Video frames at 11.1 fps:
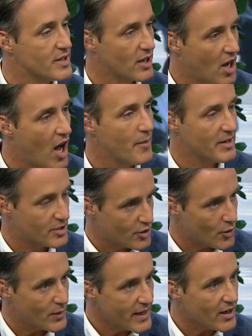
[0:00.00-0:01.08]
in a comic's
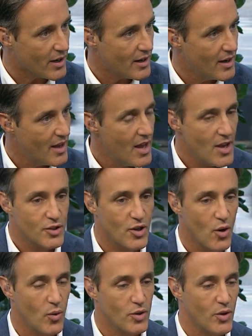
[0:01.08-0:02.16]
career. Yeah.
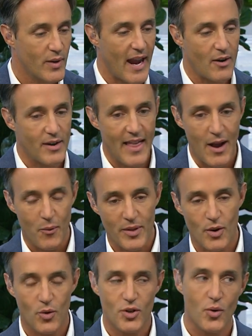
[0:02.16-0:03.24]
So do you carry that with
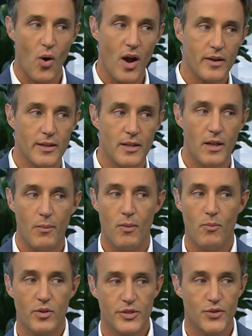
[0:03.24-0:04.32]
you? Do you walk with a little bit
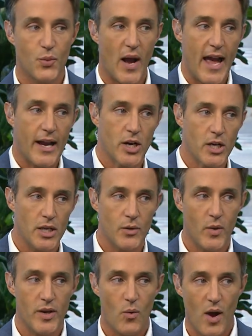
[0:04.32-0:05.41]
more swagger
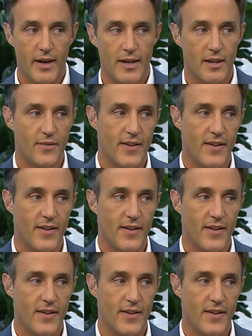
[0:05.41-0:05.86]
when you walk into the